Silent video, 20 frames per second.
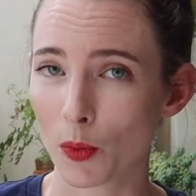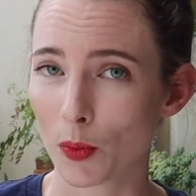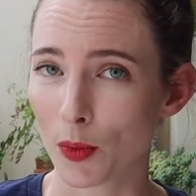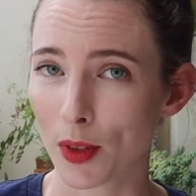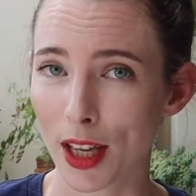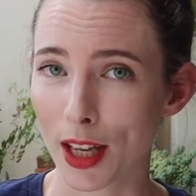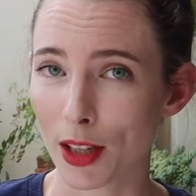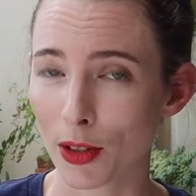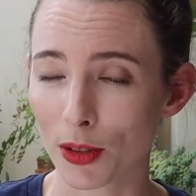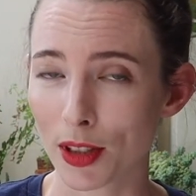
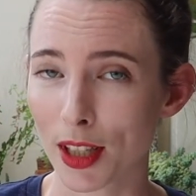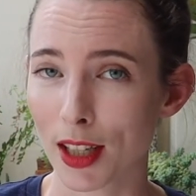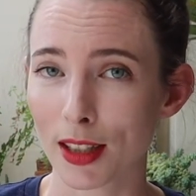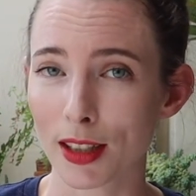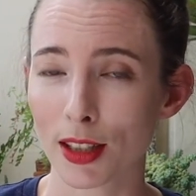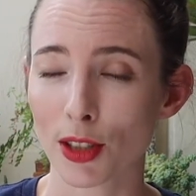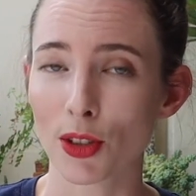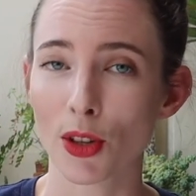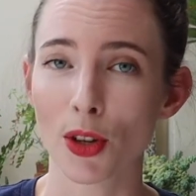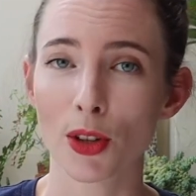get your
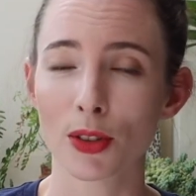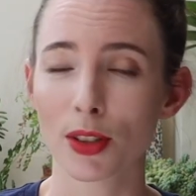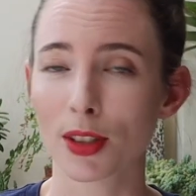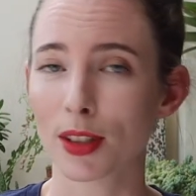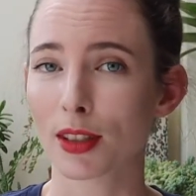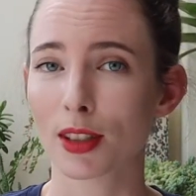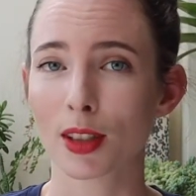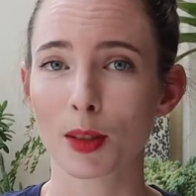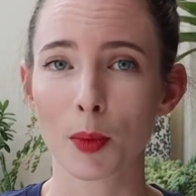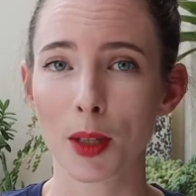tasting notes,
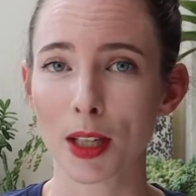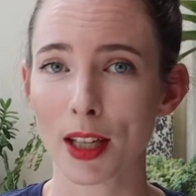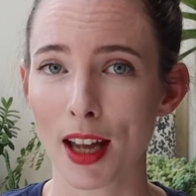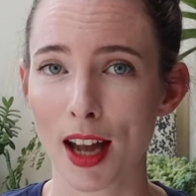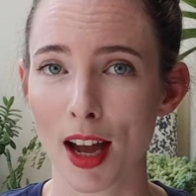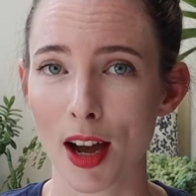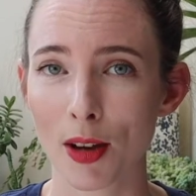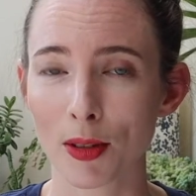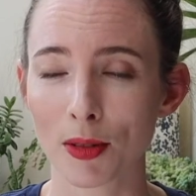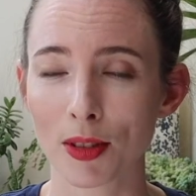spit it
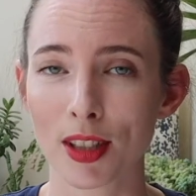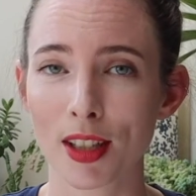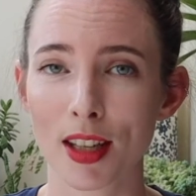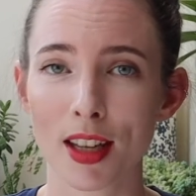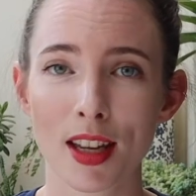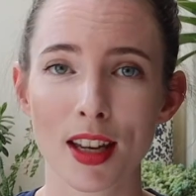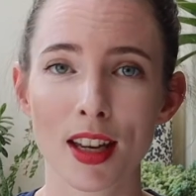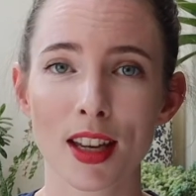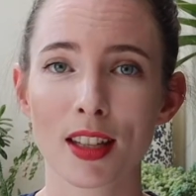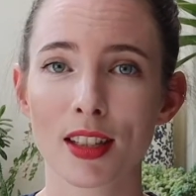out,
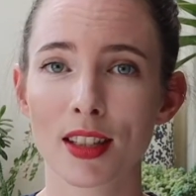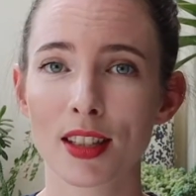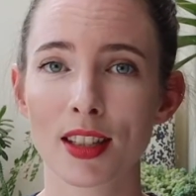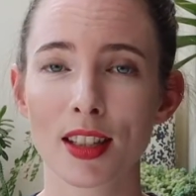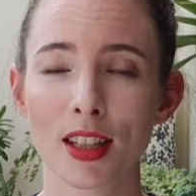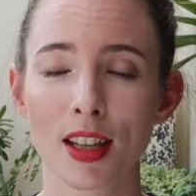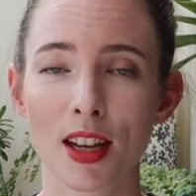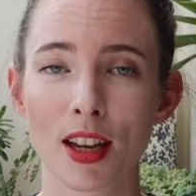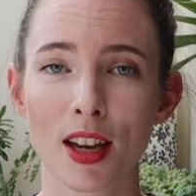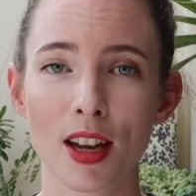and
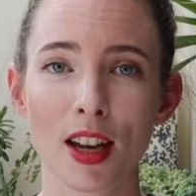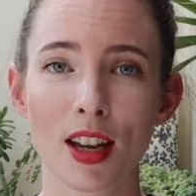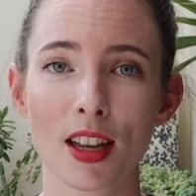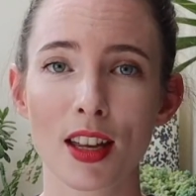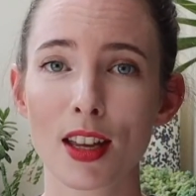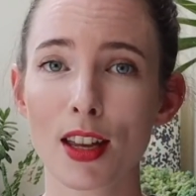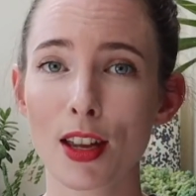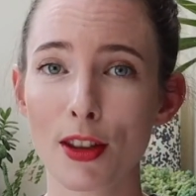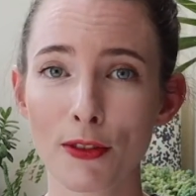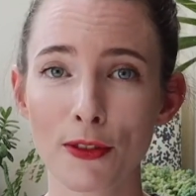
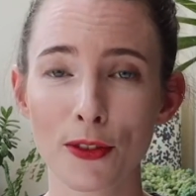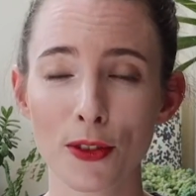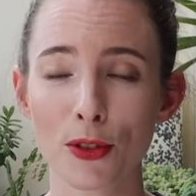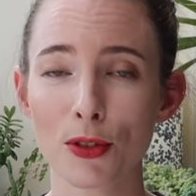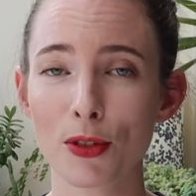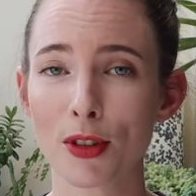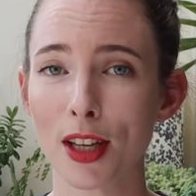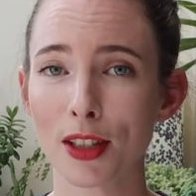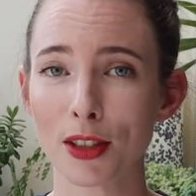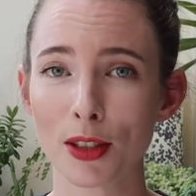if
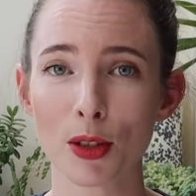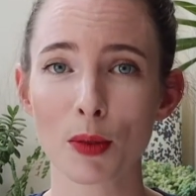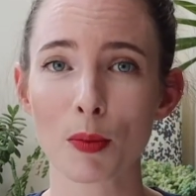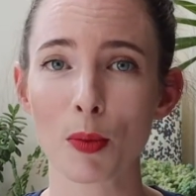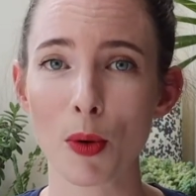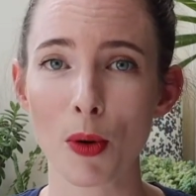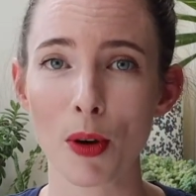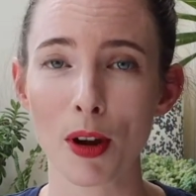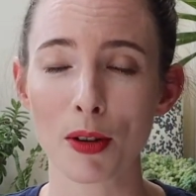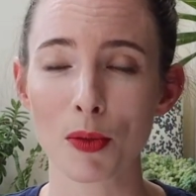you get to the
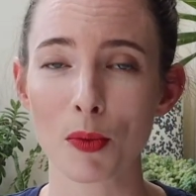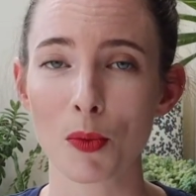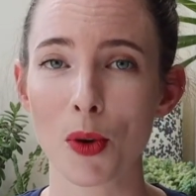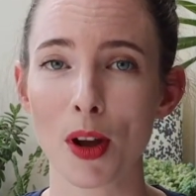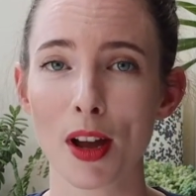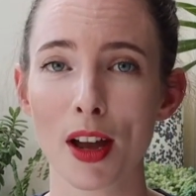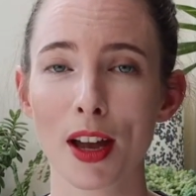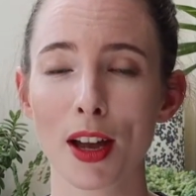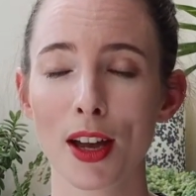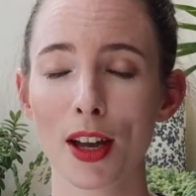point
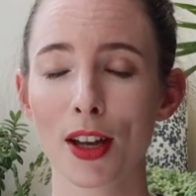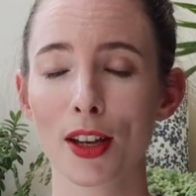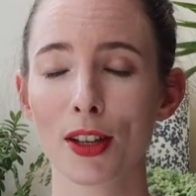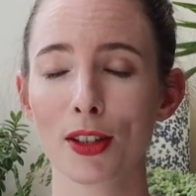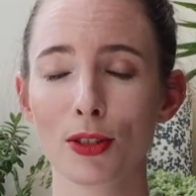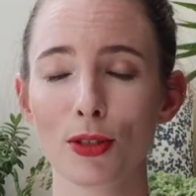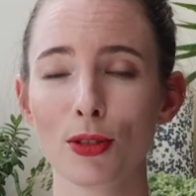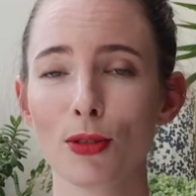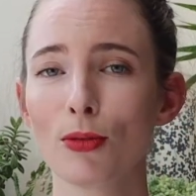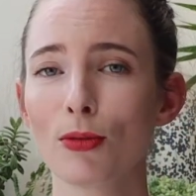where
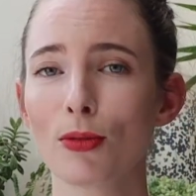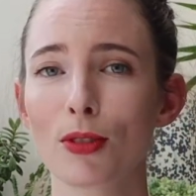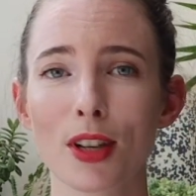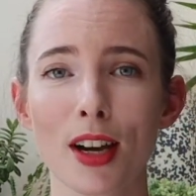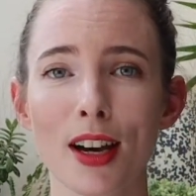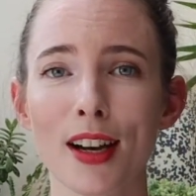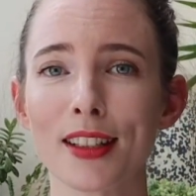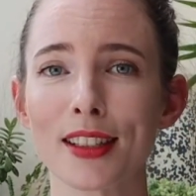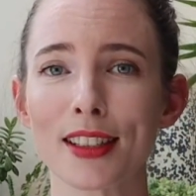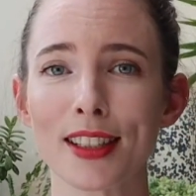you
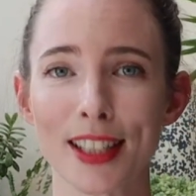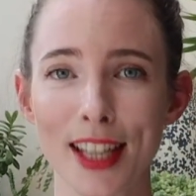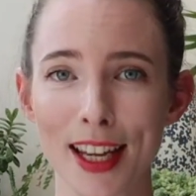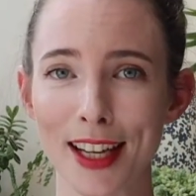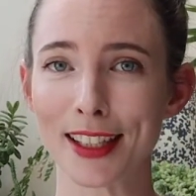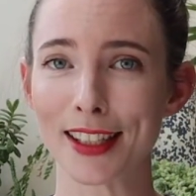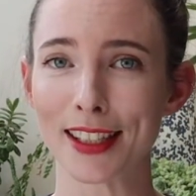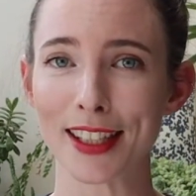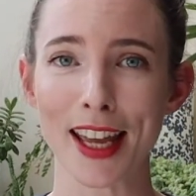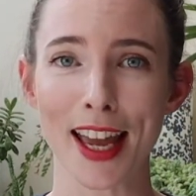can't
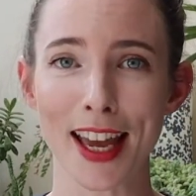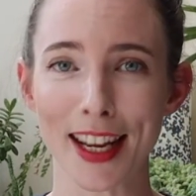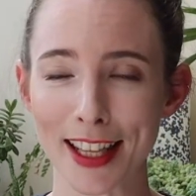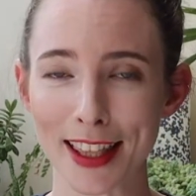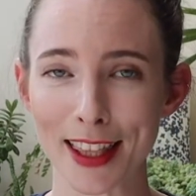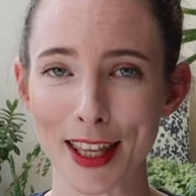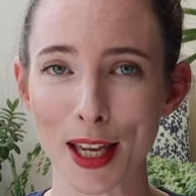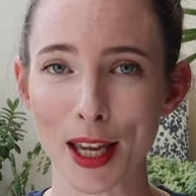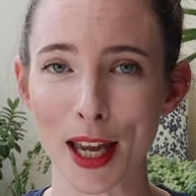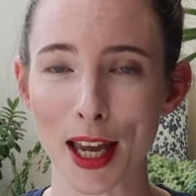taste
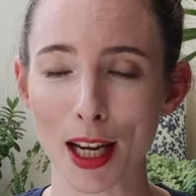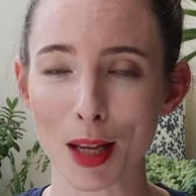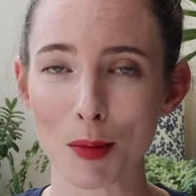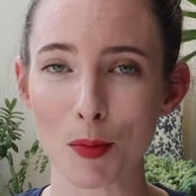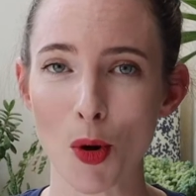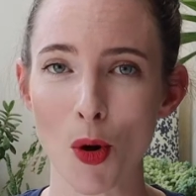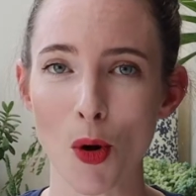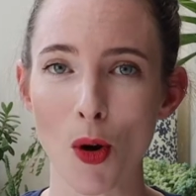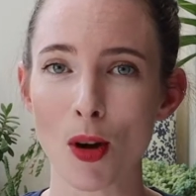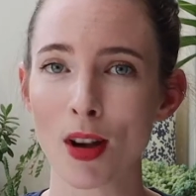anything
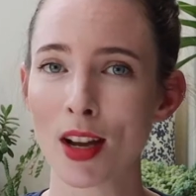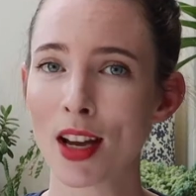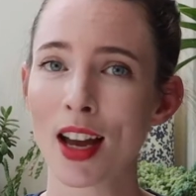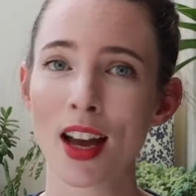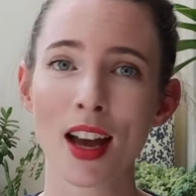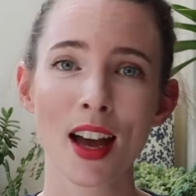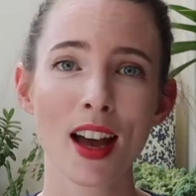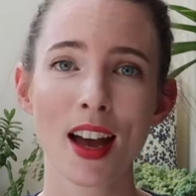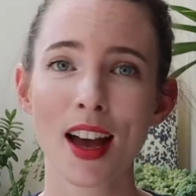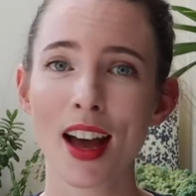anymore,
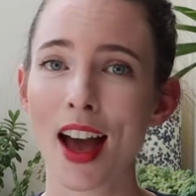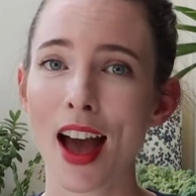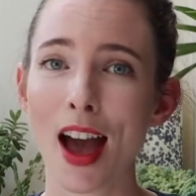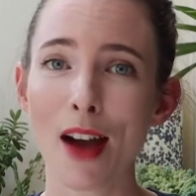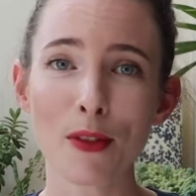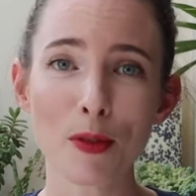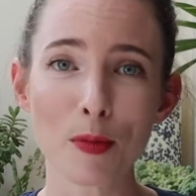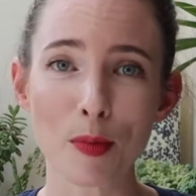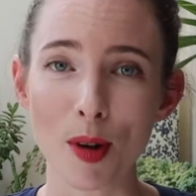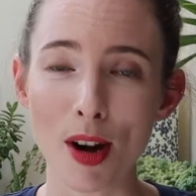
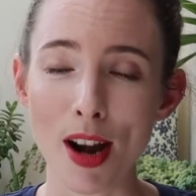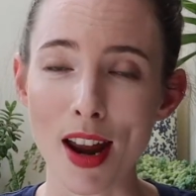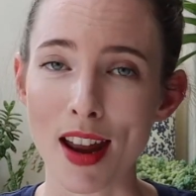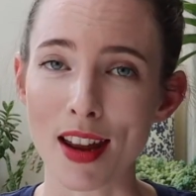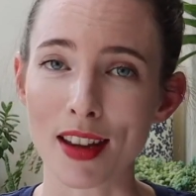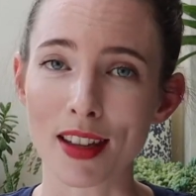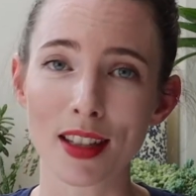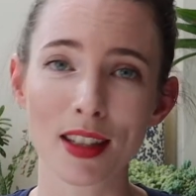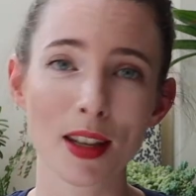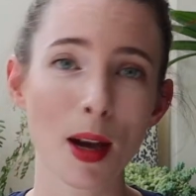have a break.